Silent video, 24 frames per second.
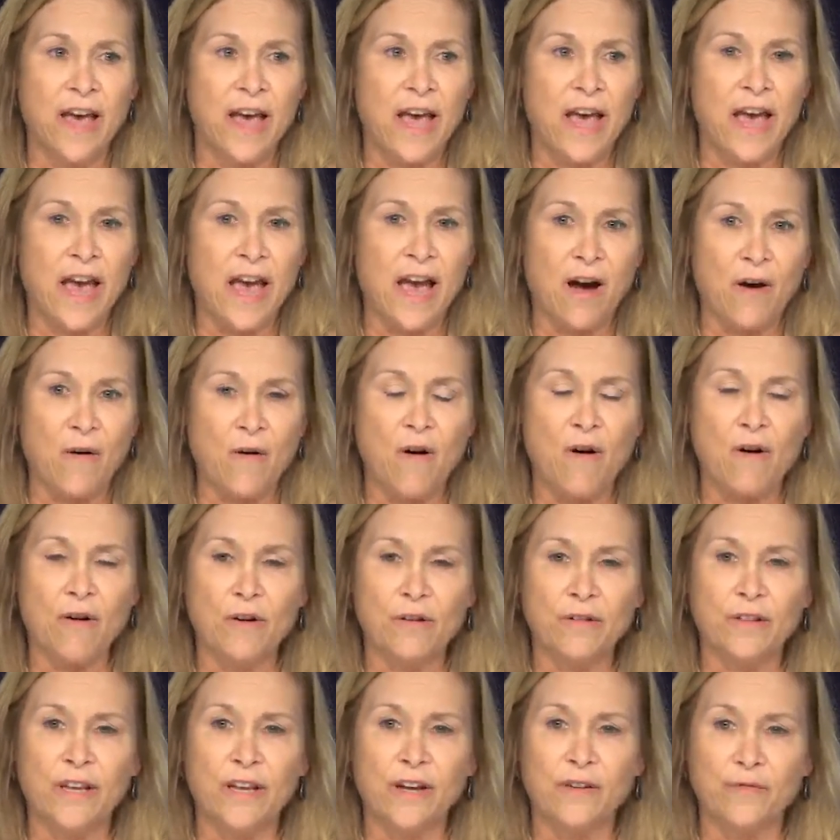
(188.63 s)
how
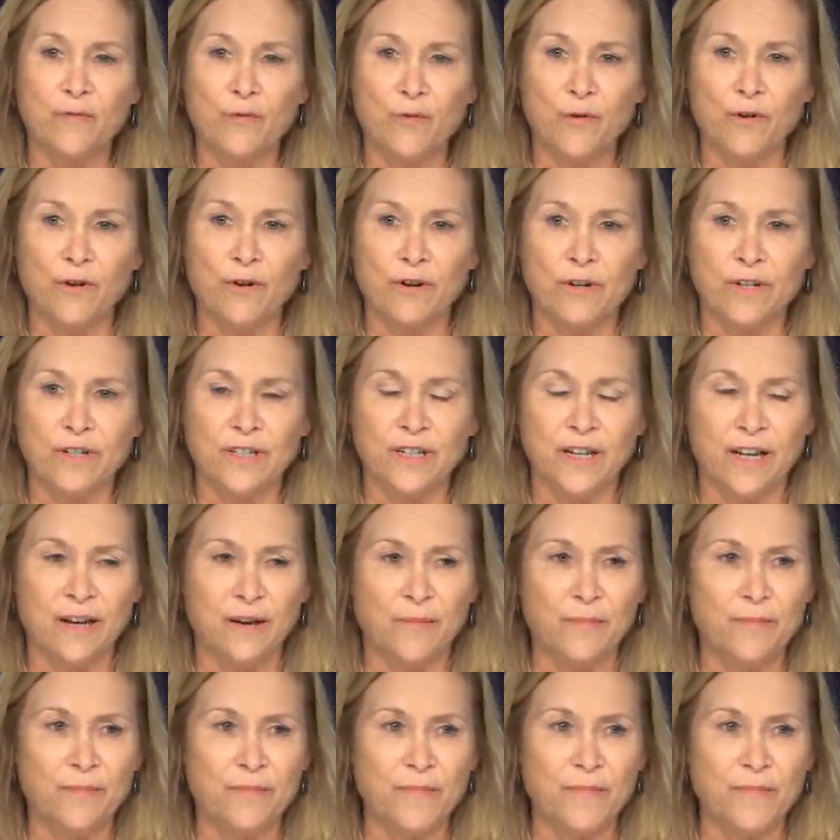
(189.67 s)
hard they have worked uh,